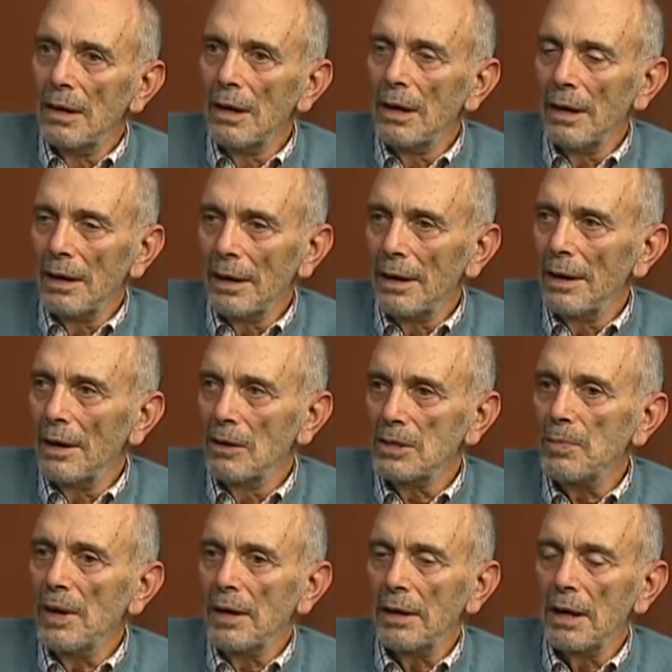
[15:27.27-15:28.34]
And those
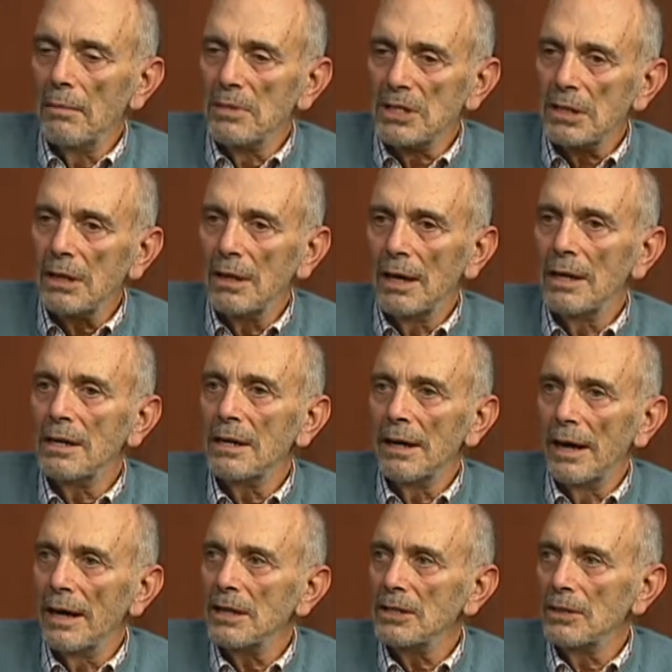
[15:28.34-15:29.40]
became his
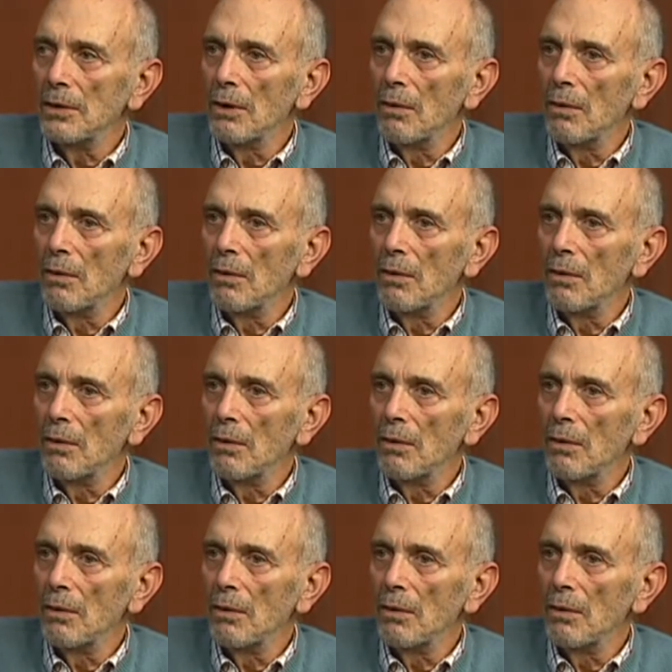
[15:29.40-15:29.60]
contacts.